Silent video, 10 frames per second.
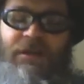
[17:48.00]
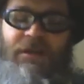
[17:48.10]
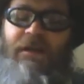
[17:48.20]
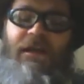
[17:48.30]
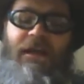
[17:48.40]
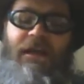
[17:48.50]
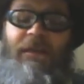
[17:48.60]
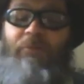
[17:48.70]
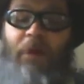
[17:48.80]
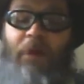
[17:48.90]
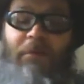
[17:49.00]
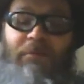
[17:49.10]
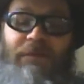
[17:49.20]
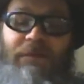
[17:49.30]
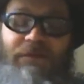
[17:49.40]
and he probably
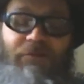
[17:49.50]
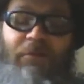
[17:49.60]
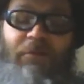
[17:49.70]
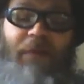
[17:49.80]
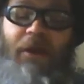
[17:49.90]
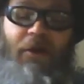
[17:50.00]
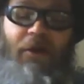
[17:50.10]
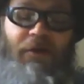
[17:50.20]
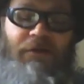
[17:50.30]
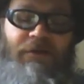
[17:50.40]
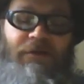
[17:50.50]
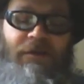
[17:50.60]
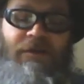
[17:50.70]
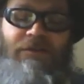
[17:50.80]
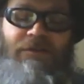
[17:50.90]
knew it by heart.
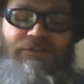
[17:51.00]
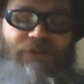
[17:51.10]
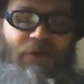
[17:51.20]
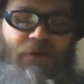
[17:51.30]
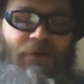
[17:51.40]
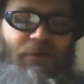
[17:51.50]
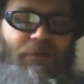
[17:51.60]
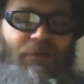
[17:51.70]
So